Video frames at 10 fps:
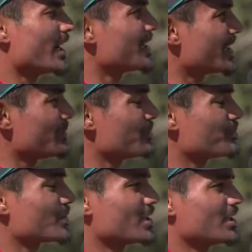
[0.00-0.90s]
hard time
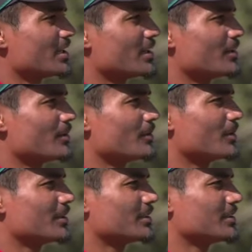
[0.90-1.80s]
uh,
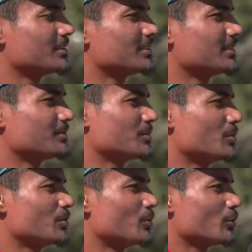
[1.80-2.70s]
but uh,
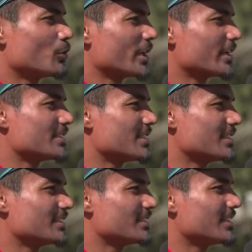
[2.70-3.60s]
what I can
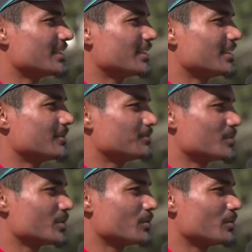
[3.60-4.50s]
say is that um,